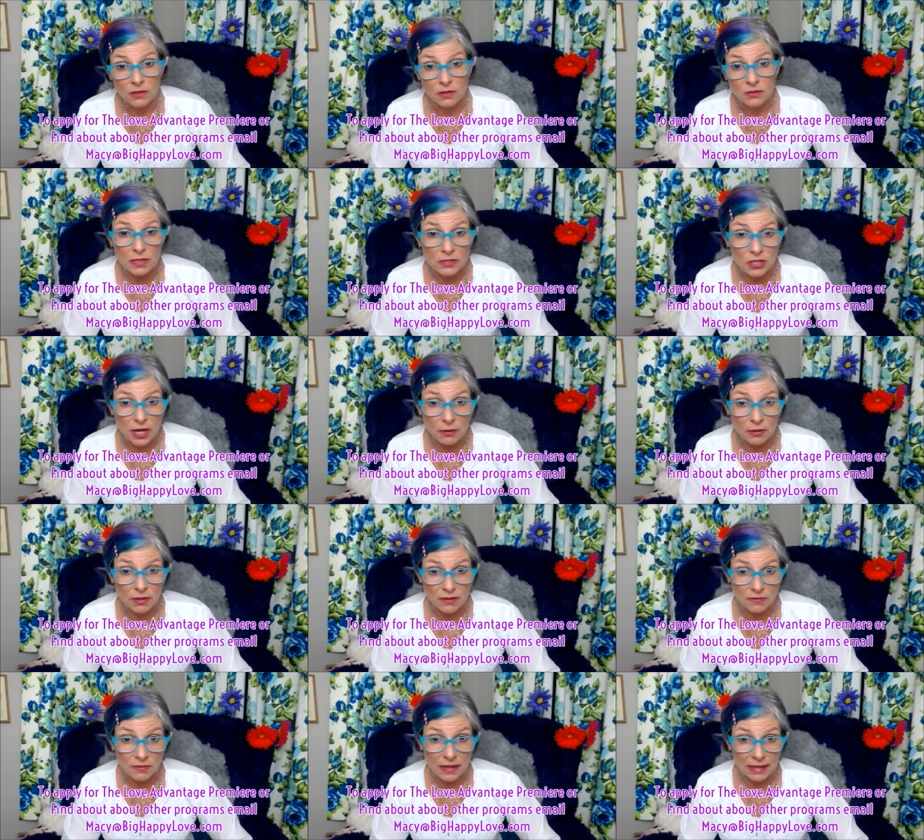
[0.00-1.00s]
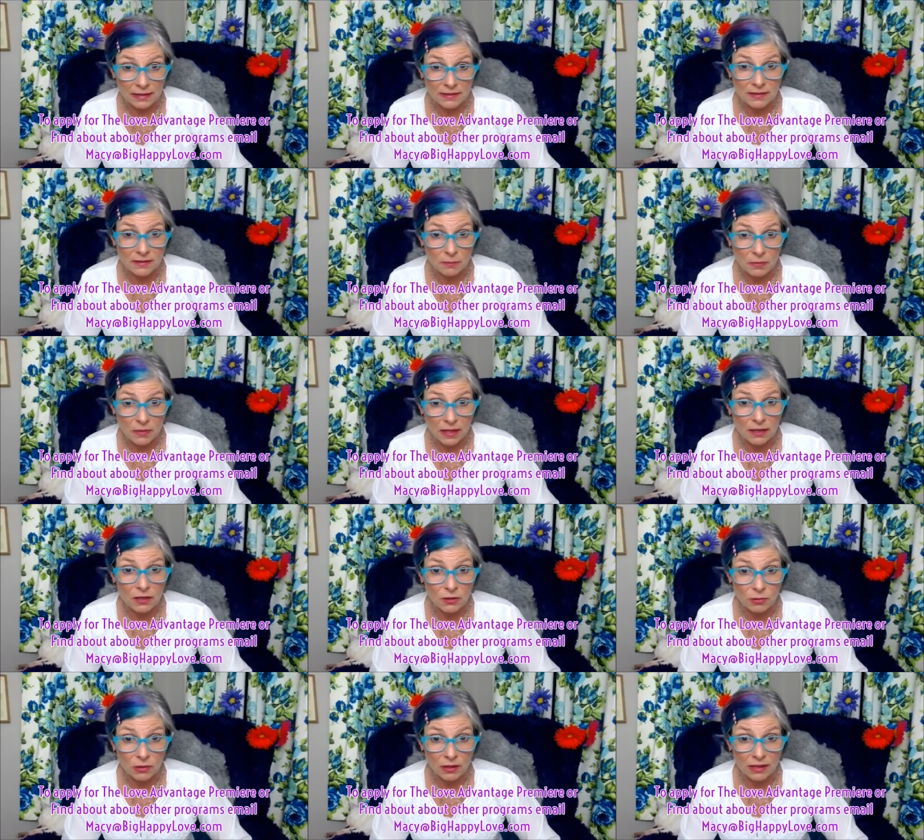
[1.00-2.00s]
Reach out if that's something
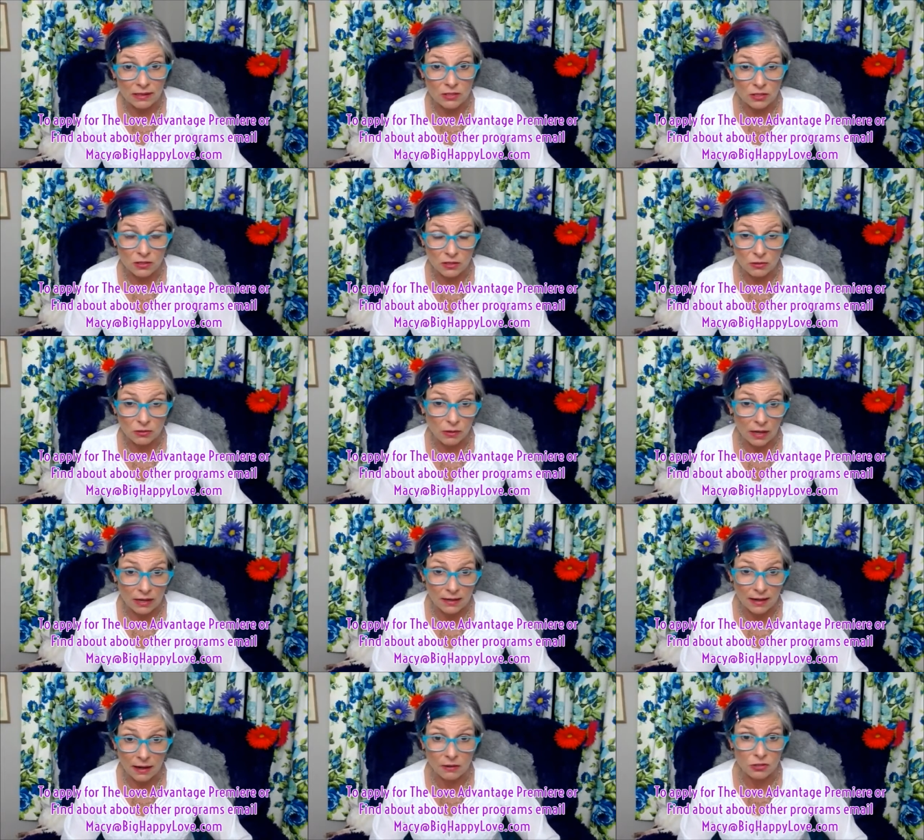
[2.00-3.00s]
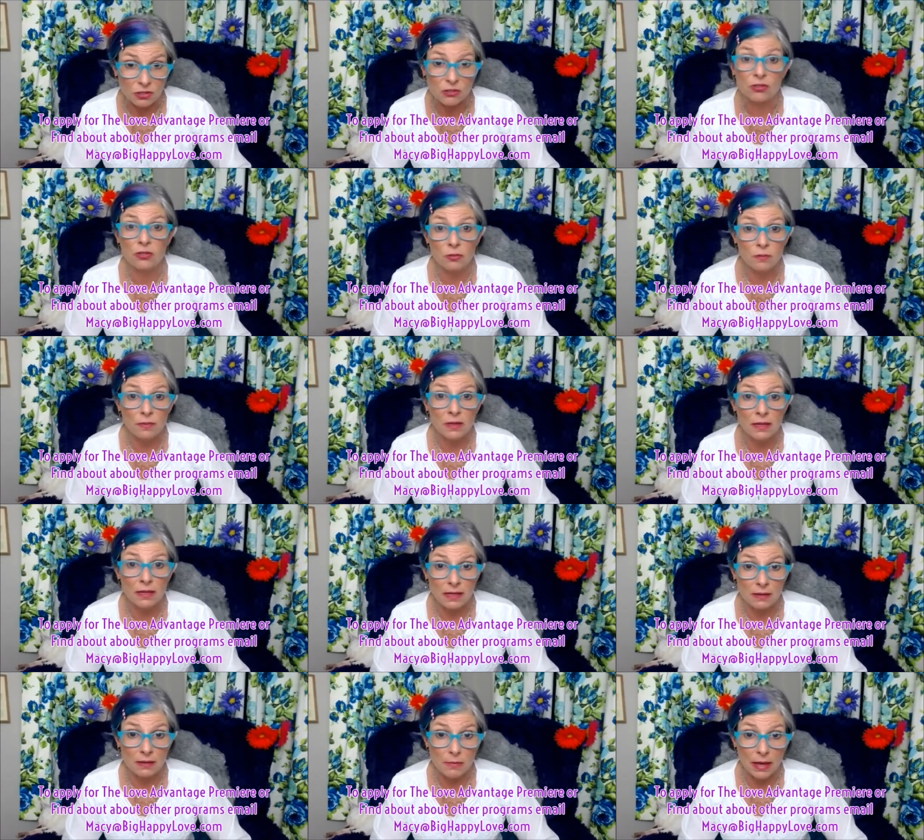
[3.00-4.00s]
you would like to do right now. Just shoot me an
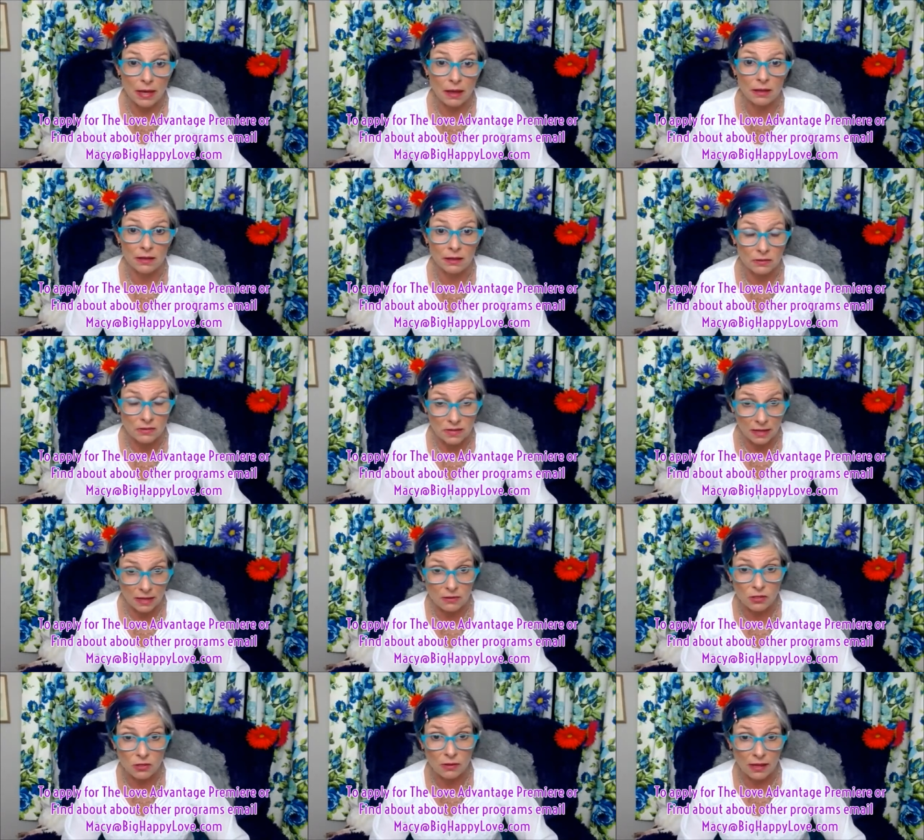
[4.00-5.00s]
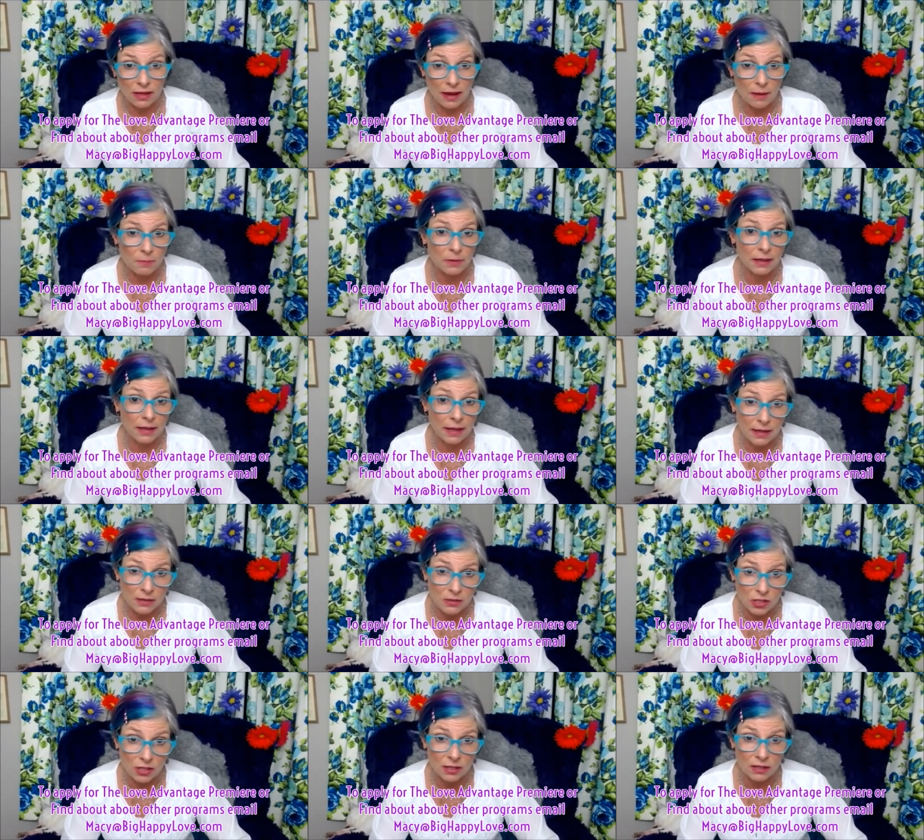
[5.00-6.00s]
email and I'll send you the
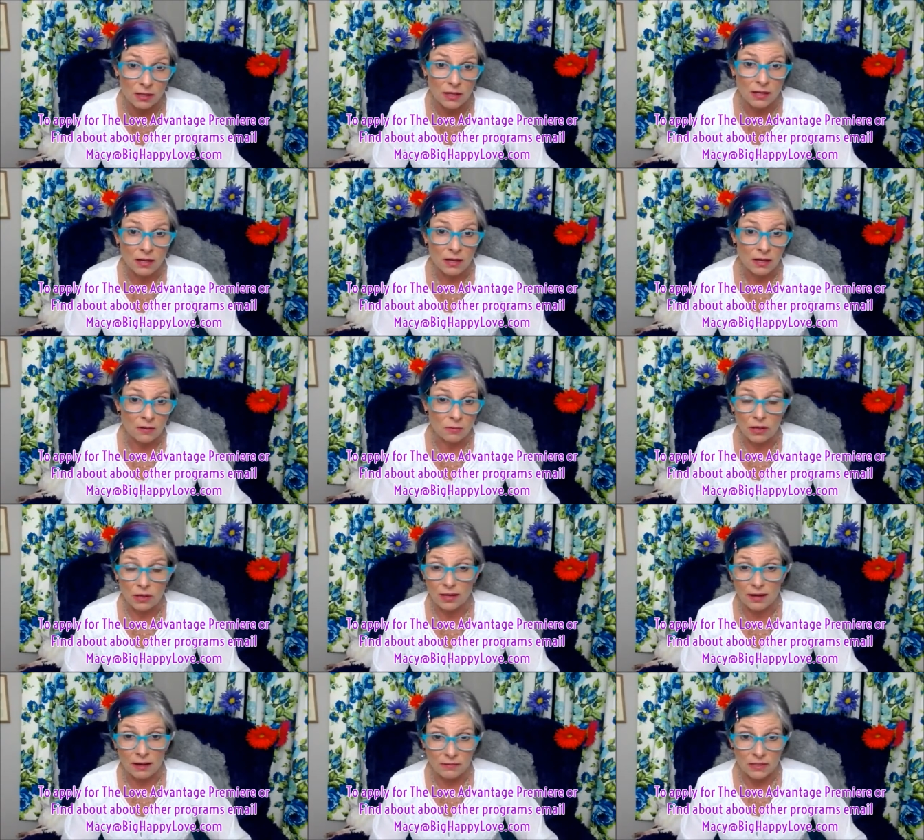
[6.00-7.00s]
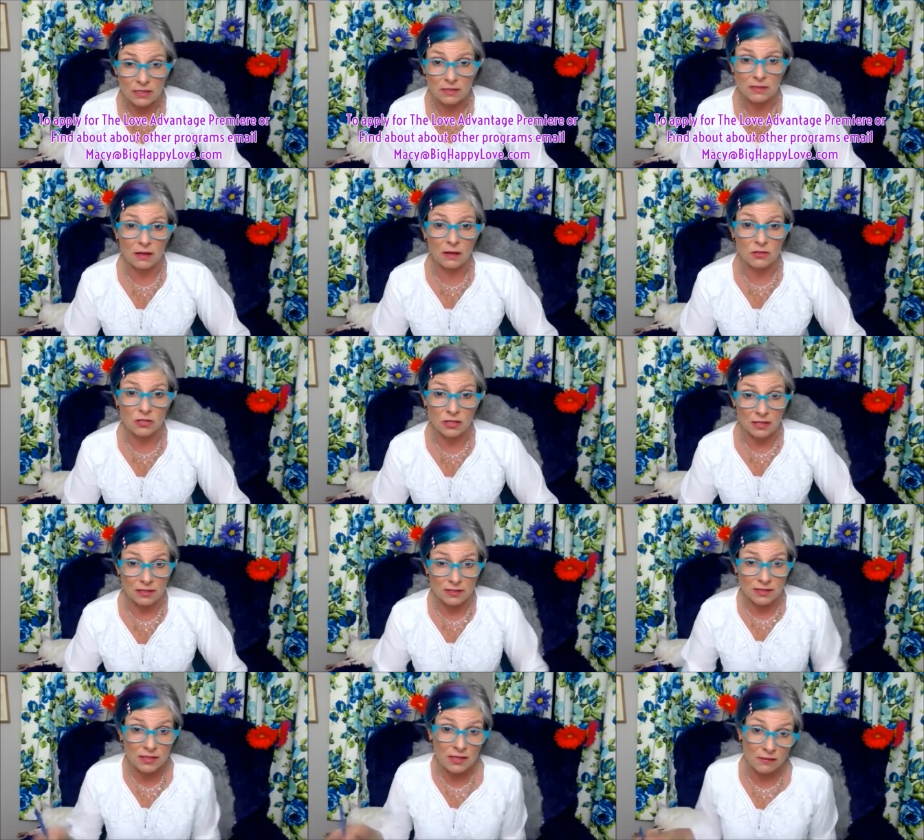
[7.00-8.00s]
application and we can have a discussion
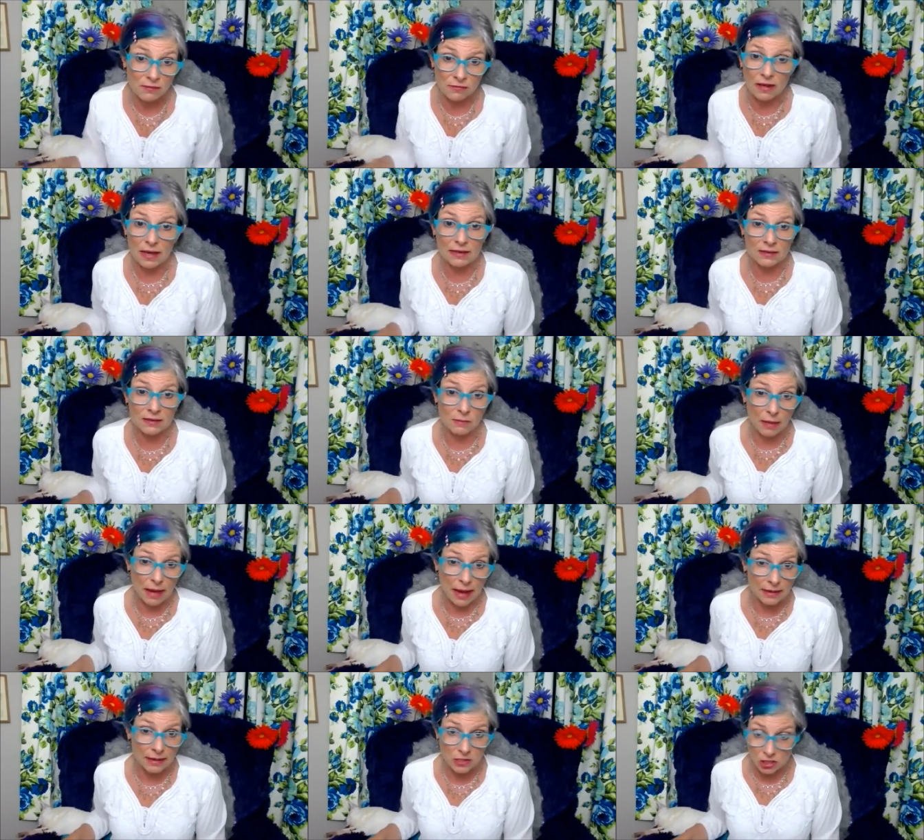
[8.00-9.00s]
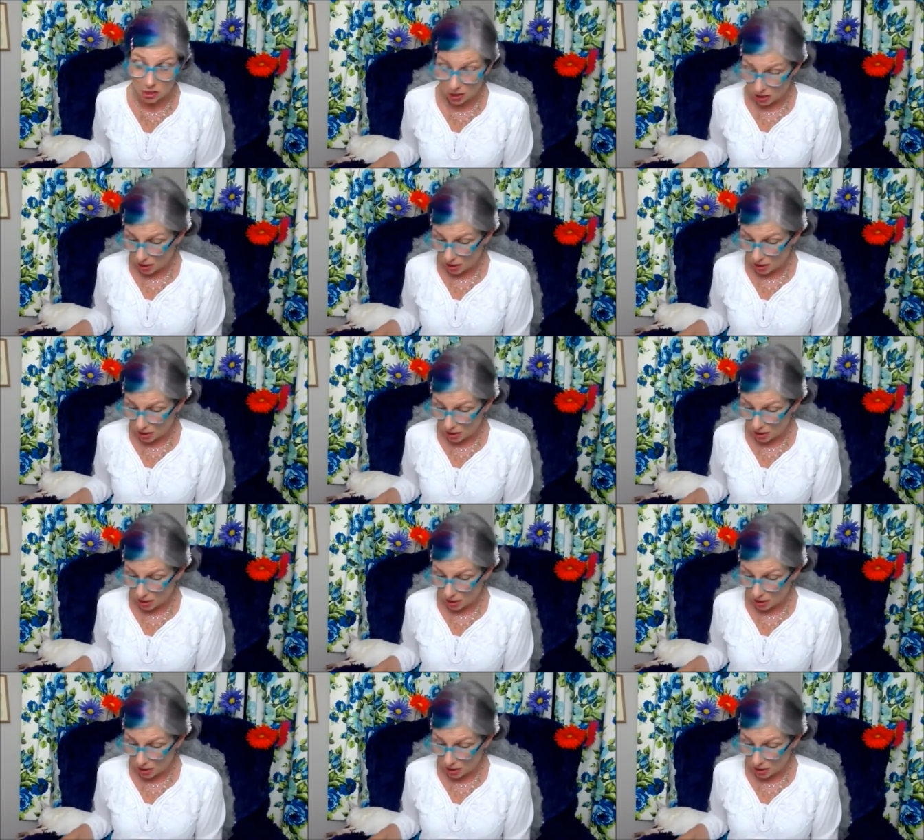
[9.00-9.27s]
and see if that's a match.